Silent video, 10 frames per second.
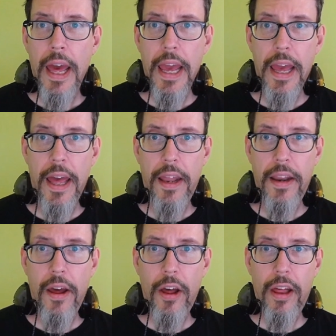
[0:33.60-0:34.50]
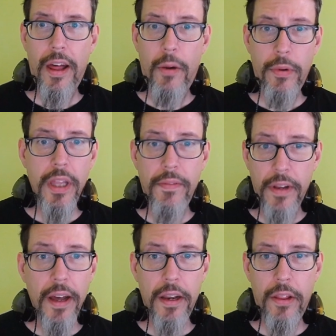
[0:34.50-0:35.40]
And uh, what they've
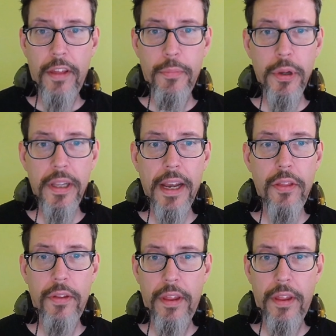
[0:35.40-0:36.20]
done is they've put together